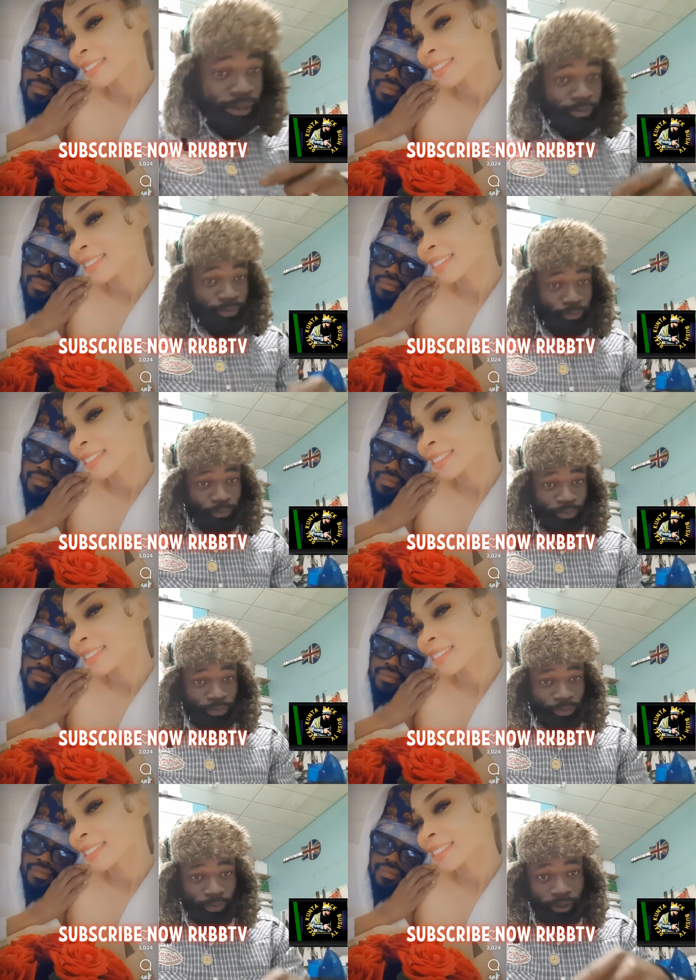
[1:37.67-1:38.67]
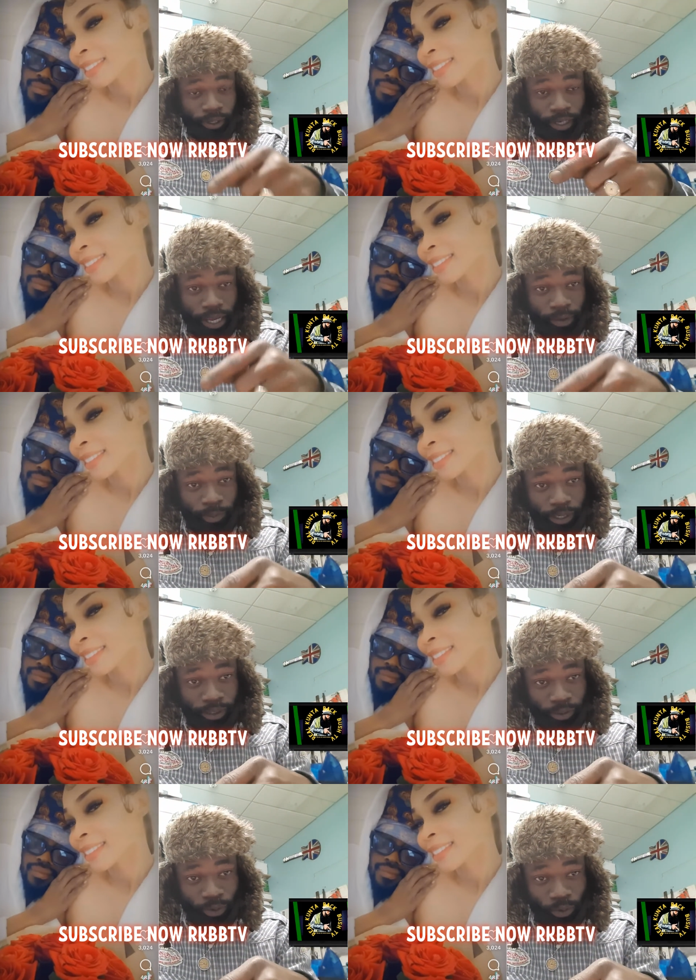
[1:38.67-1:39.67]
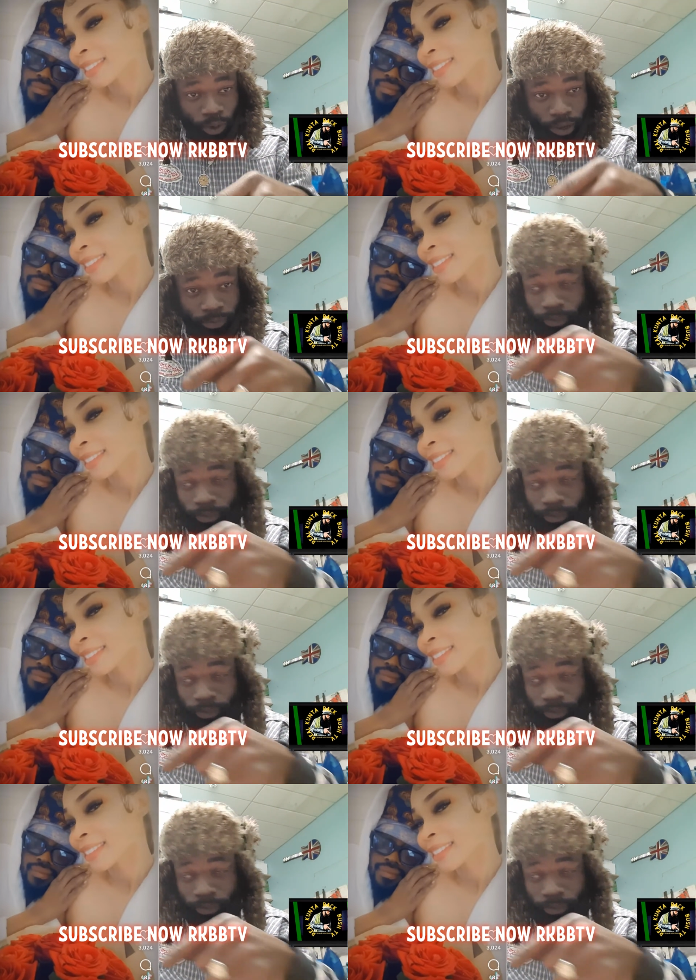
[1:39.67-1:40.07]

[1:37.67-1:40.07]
Speaker 1: live. You know what I mean? We have